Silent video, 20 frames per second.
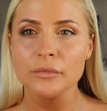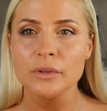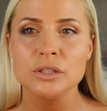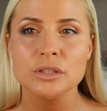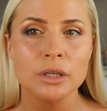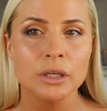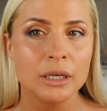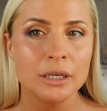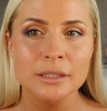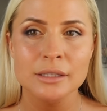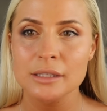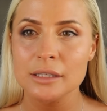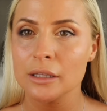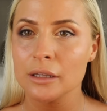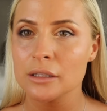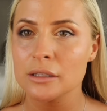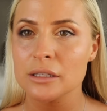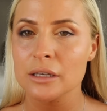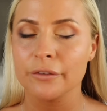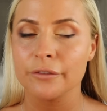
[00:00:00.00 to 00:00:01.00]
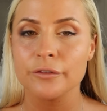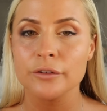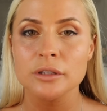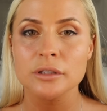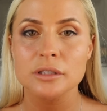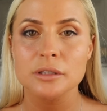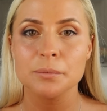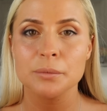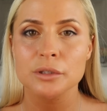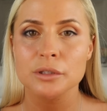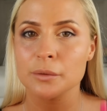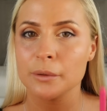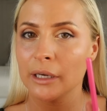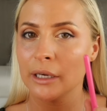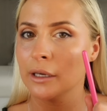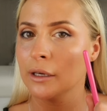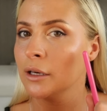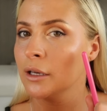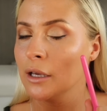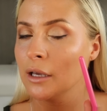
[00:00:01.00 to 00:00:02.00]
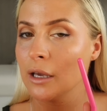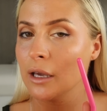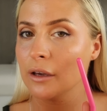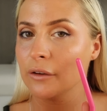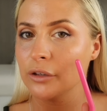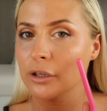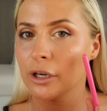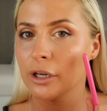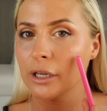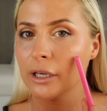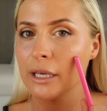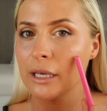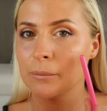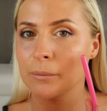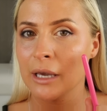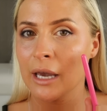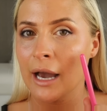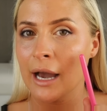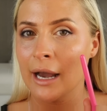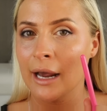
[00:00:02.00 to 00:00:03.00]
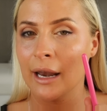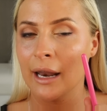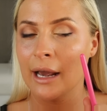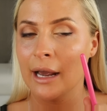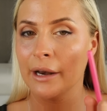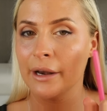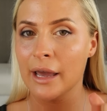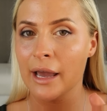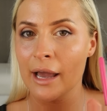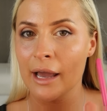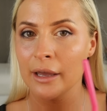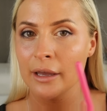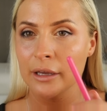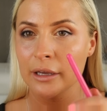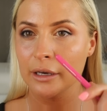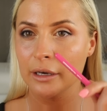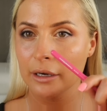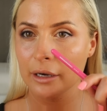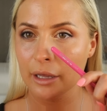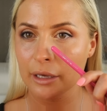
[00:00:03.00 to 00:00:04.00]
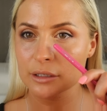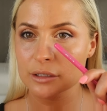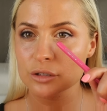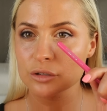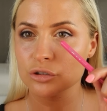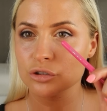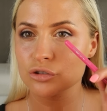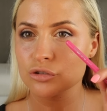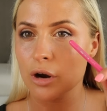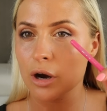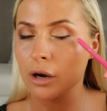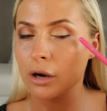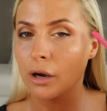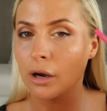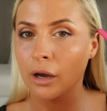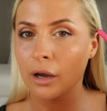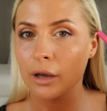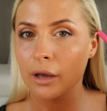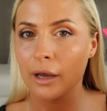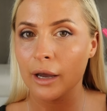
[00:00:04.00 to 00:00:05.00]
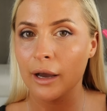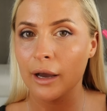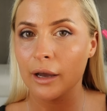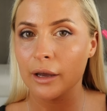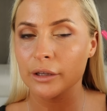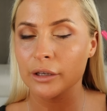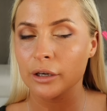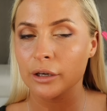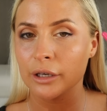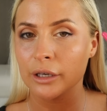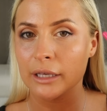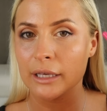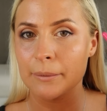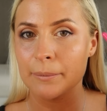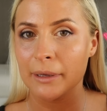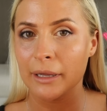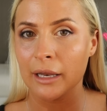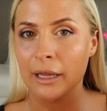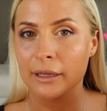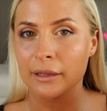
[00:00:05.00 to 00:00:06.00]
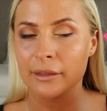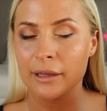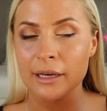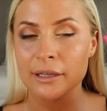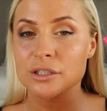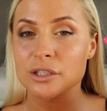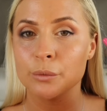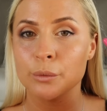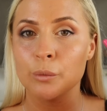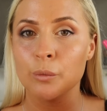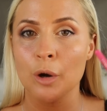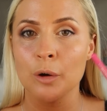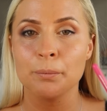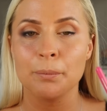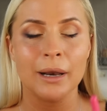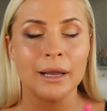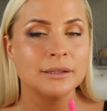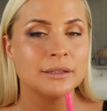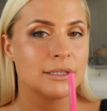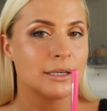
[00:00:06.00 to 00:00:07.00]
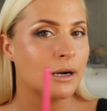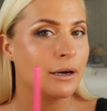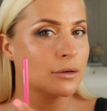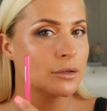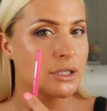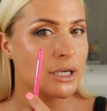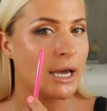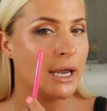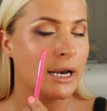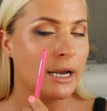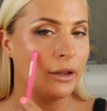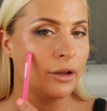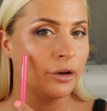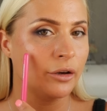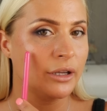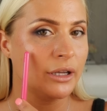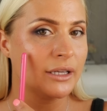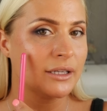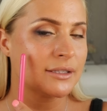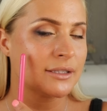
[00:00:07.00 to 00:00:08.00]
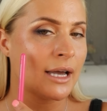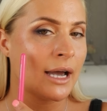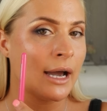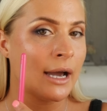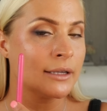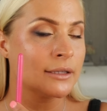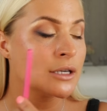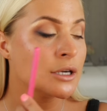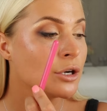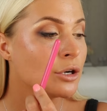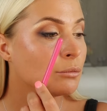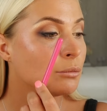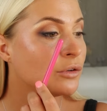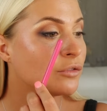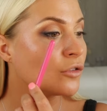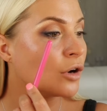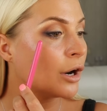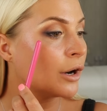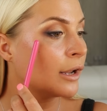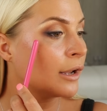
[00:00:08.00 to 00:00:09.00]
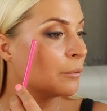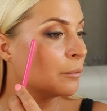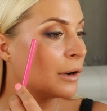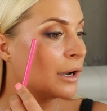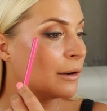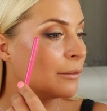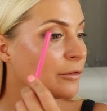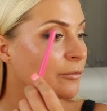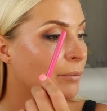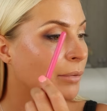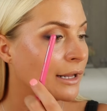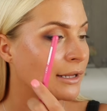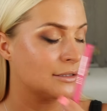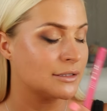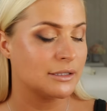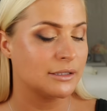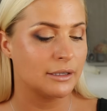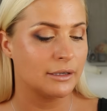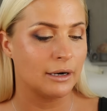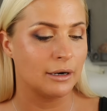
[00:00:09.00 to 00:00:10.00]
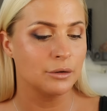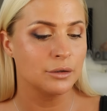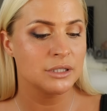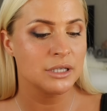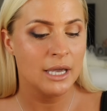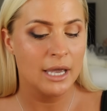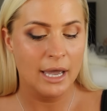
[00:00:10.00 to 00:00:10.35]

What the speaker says: So you can see the difference between, if you're going to keep your eyeliner nice and strong, you're going to keep it like that, so we won't blend it out. And then on this side, we've got it where we've blended it out.